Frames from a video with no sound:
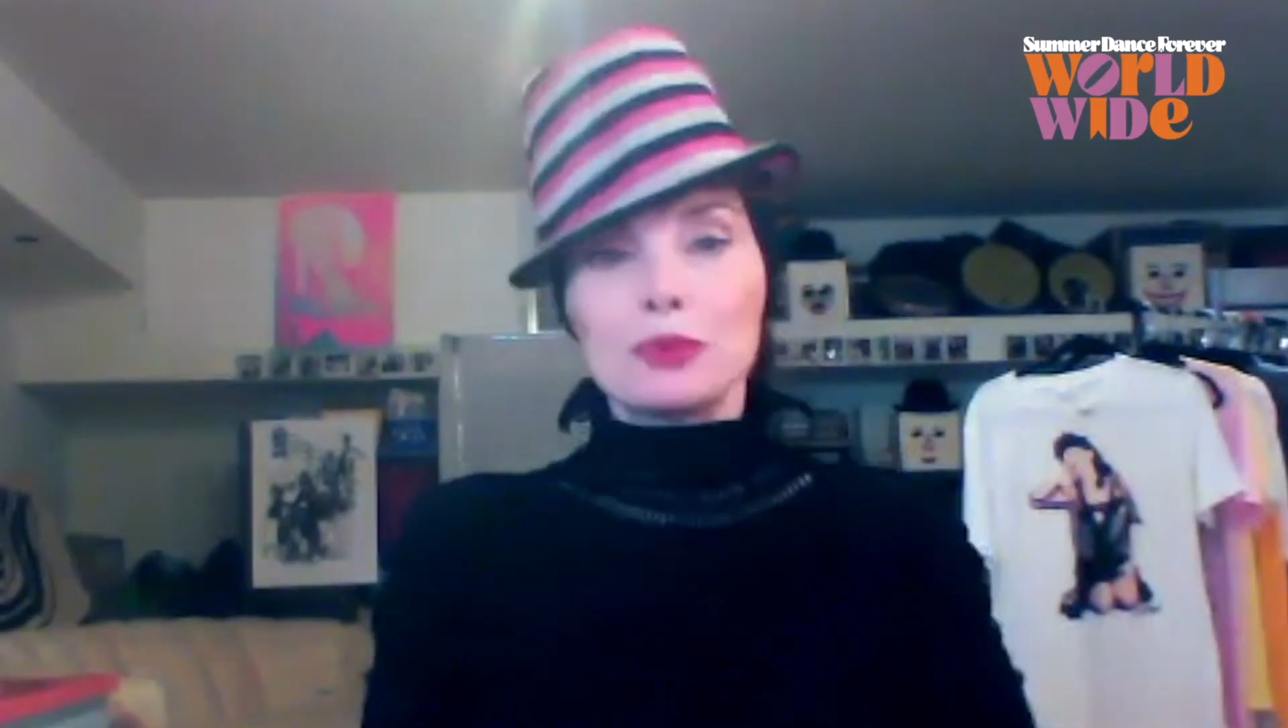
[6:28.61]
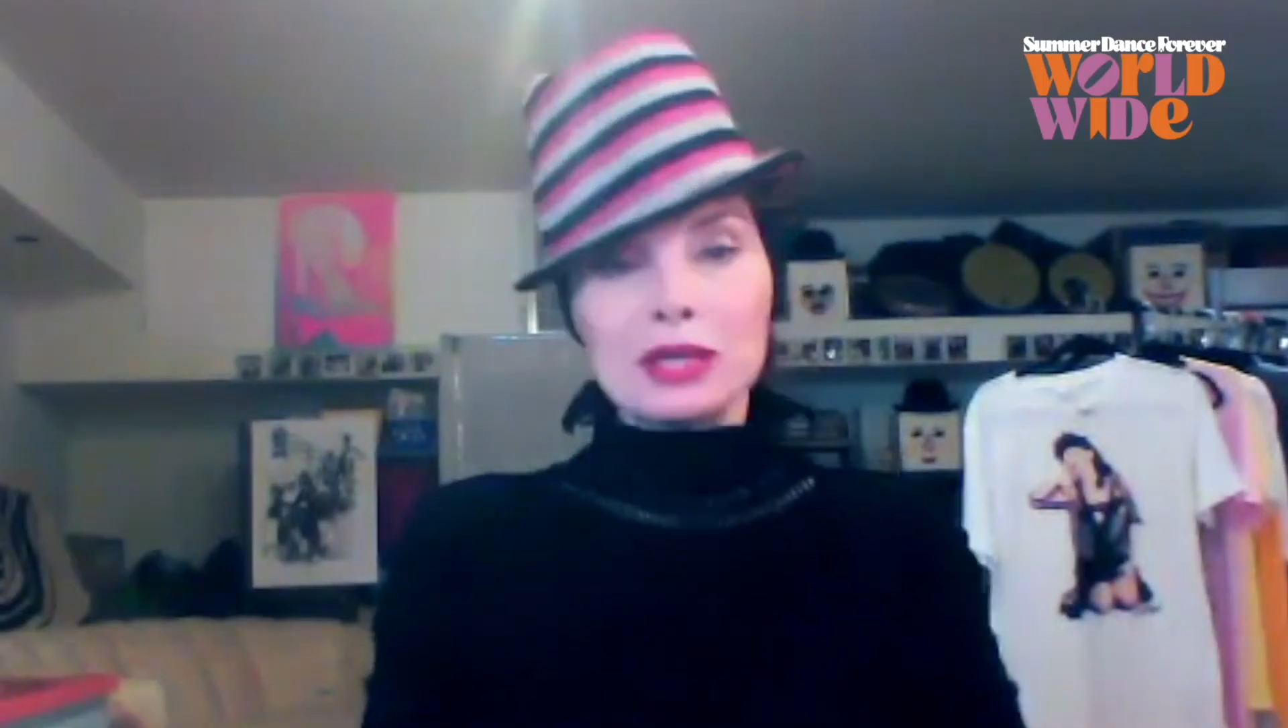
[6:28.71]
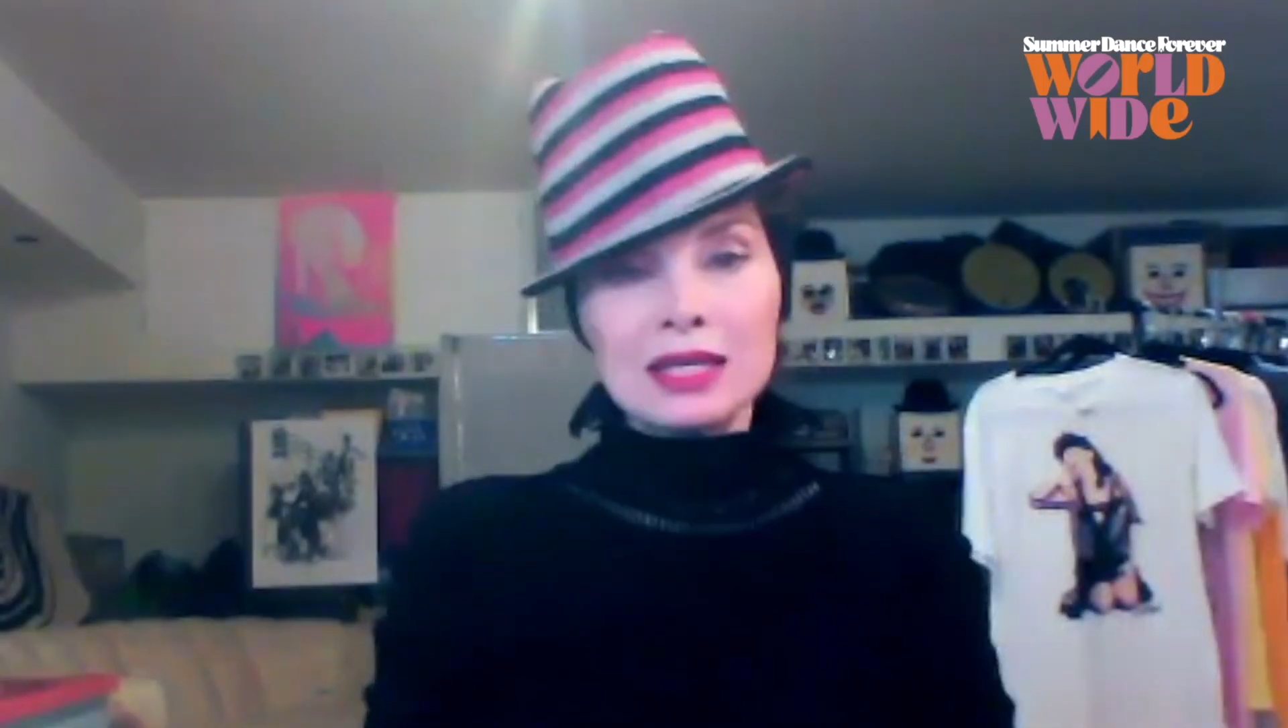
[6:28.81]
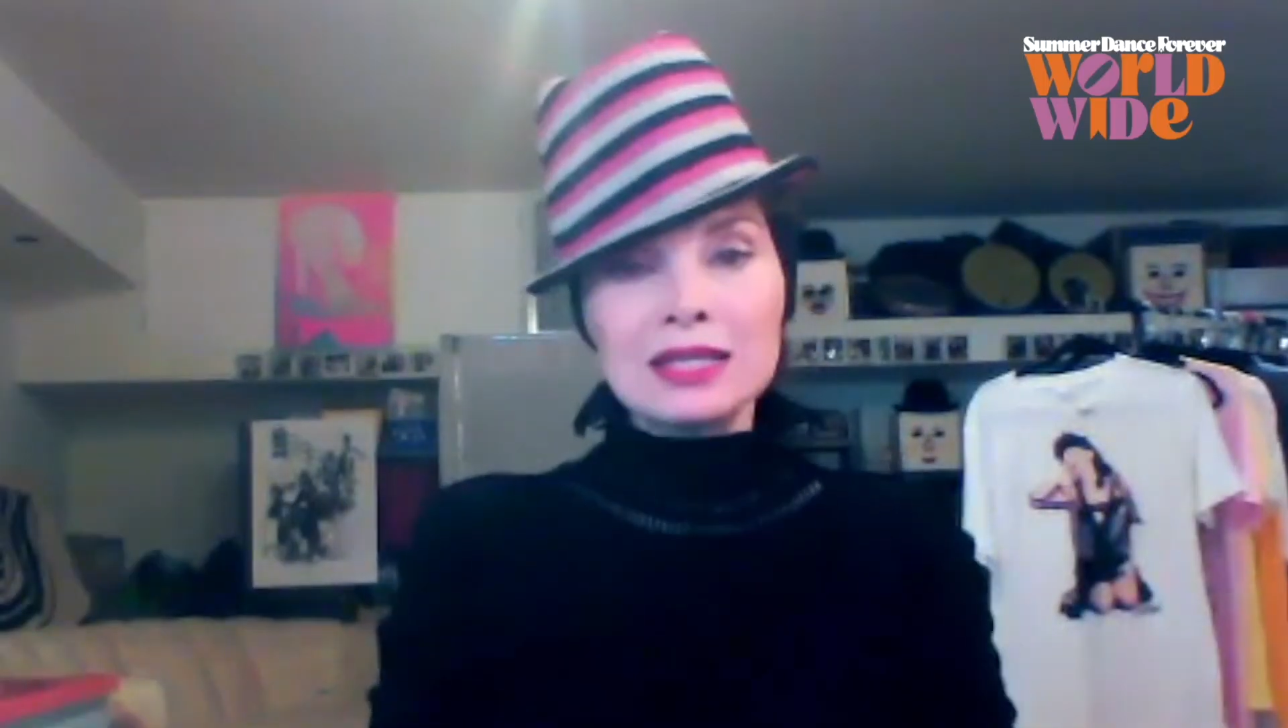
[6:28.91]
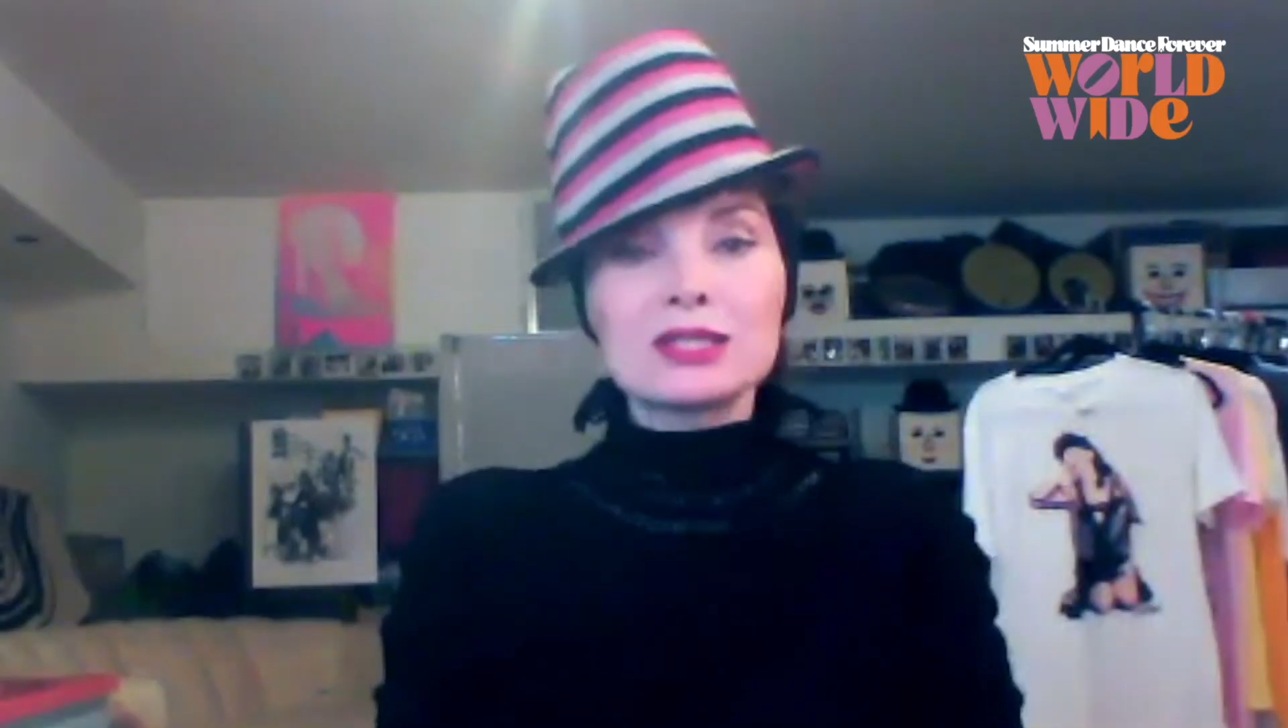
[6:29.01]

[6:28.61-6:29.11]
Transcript: be